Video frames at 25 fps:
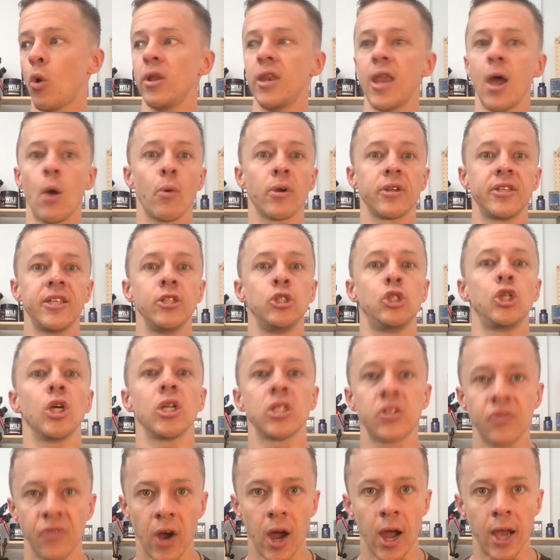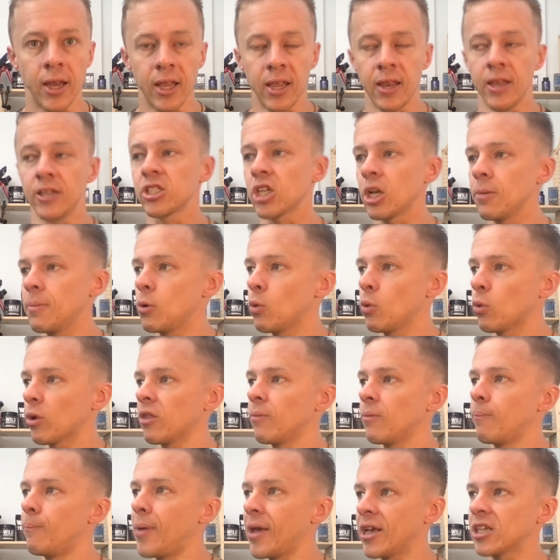network did just fine. And it's going to be one of the
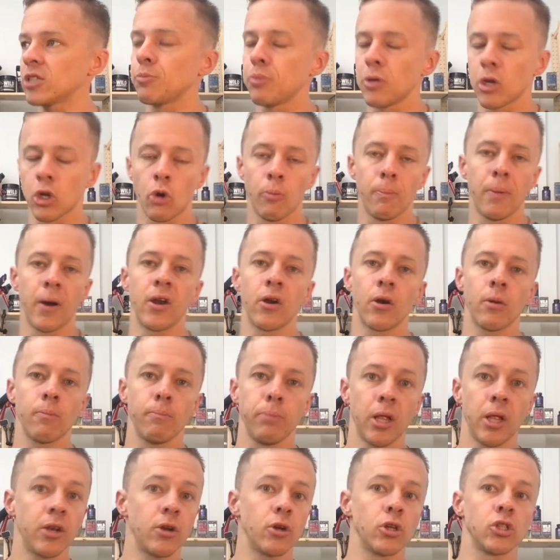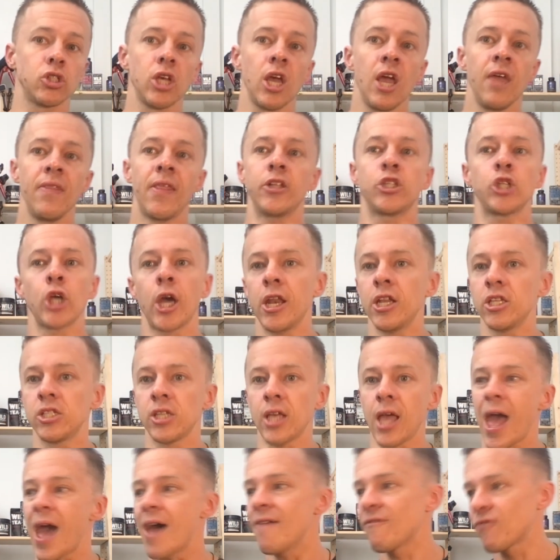biggest political blunders that China's
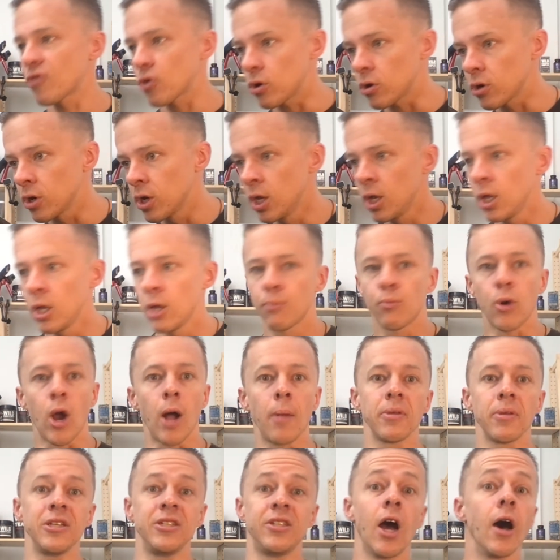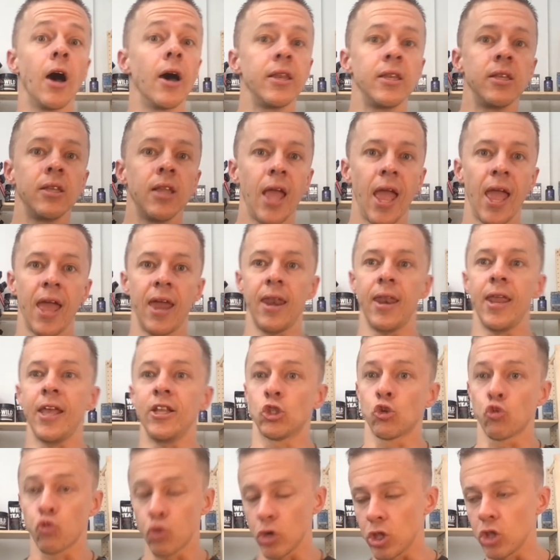ever probably done. And it's
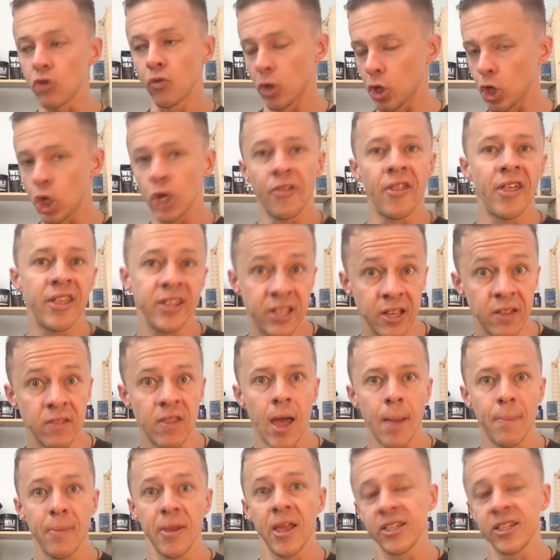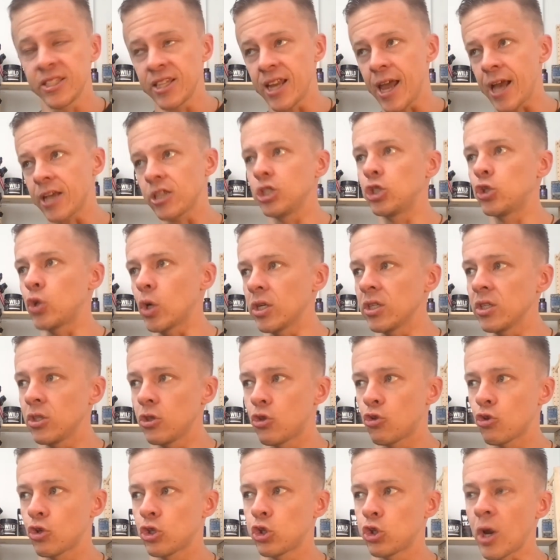really, really good that they did that because it actually
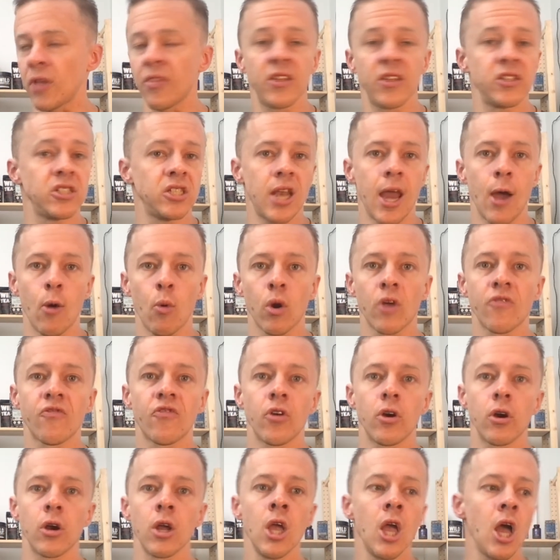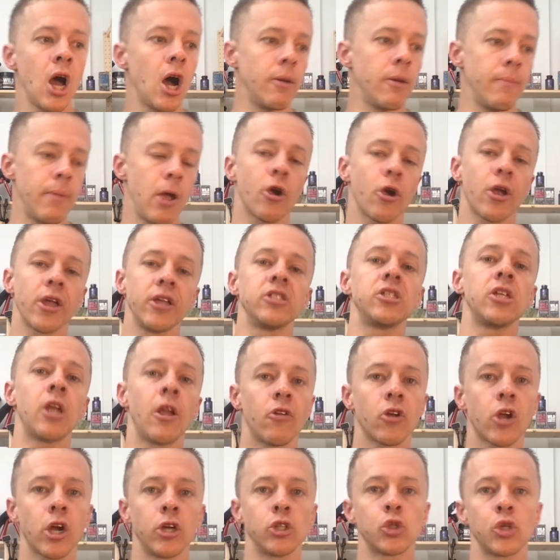strengthens the network for Americans and other
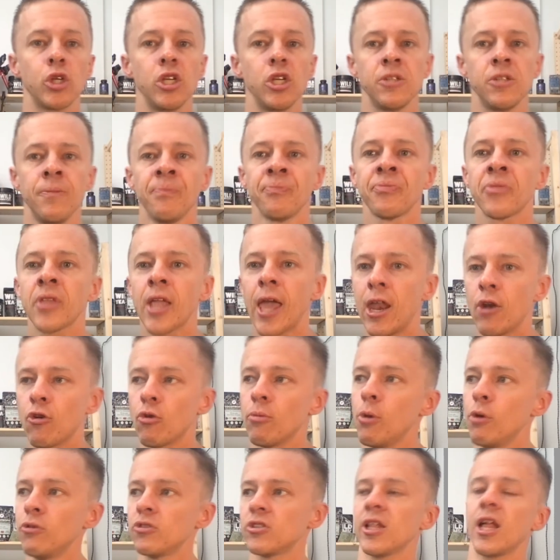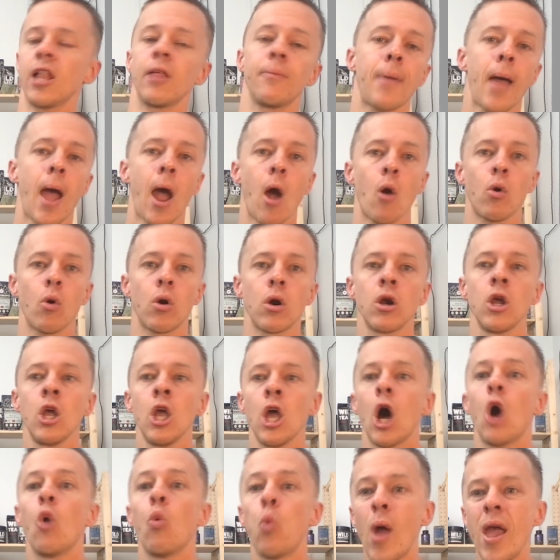countries. And it removes a lot of power
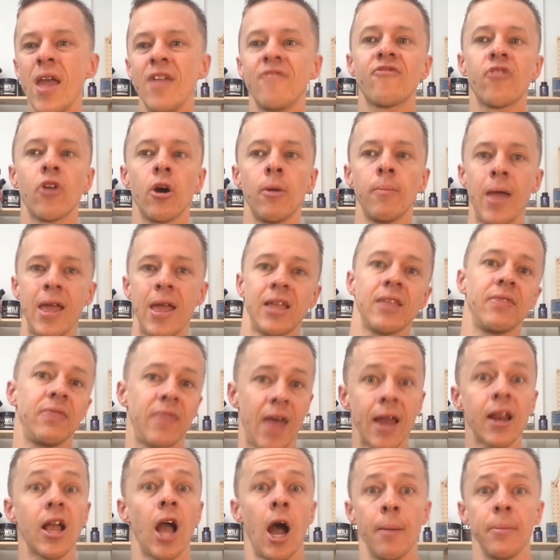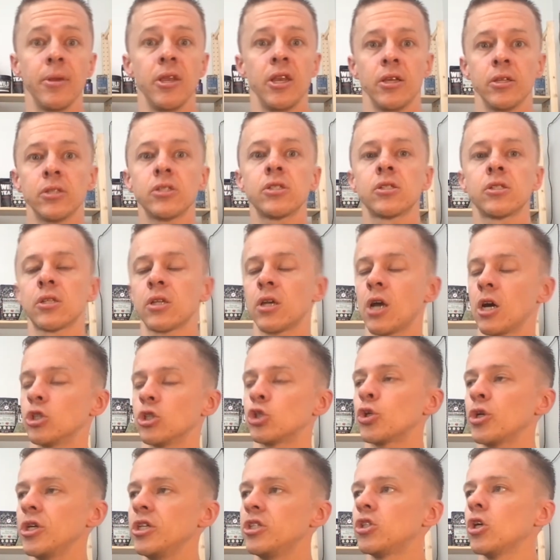away from that communist
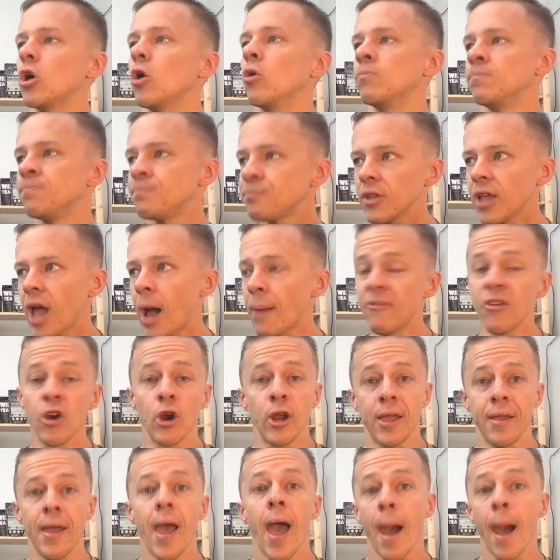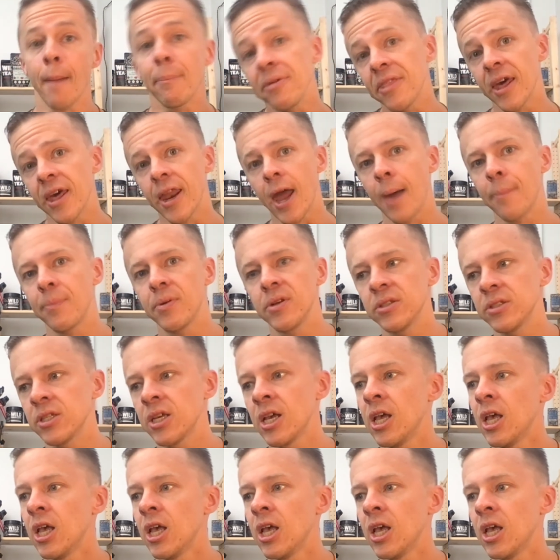country. So I'm very happy that happened.